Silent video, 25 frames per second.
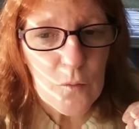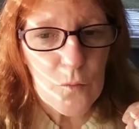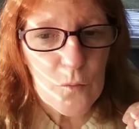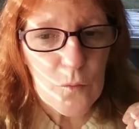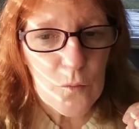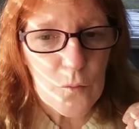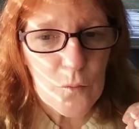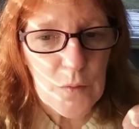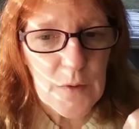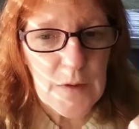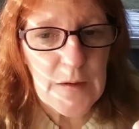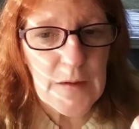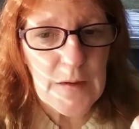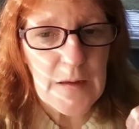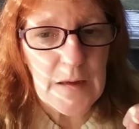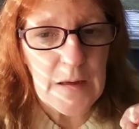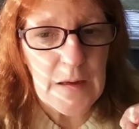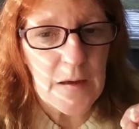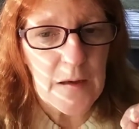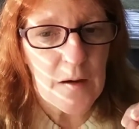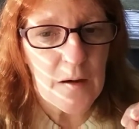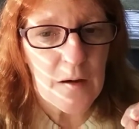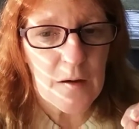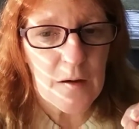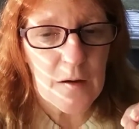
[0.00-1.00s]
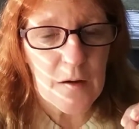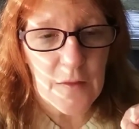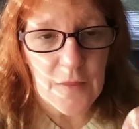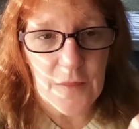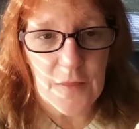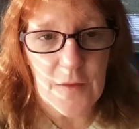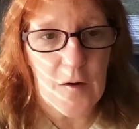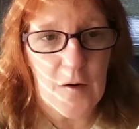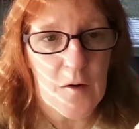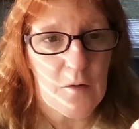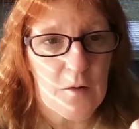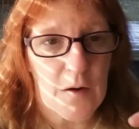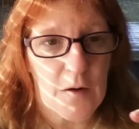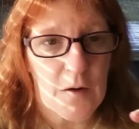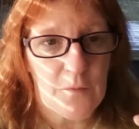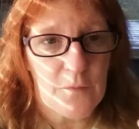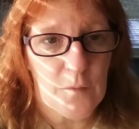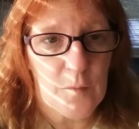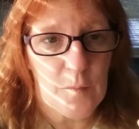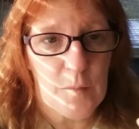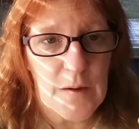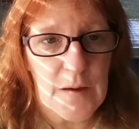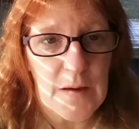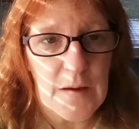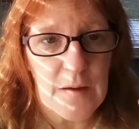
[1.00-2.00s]
really cathartic
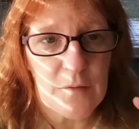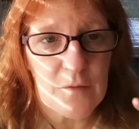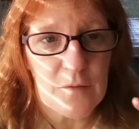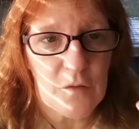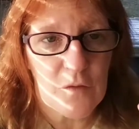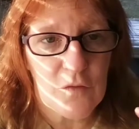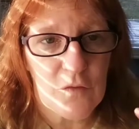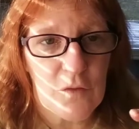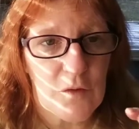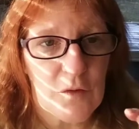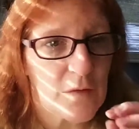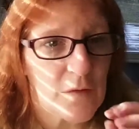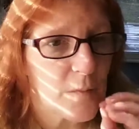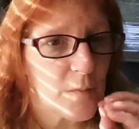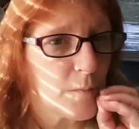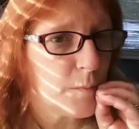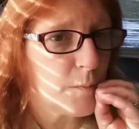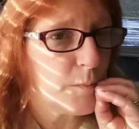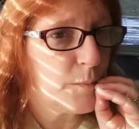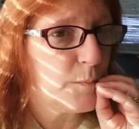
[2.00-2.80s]
for me to just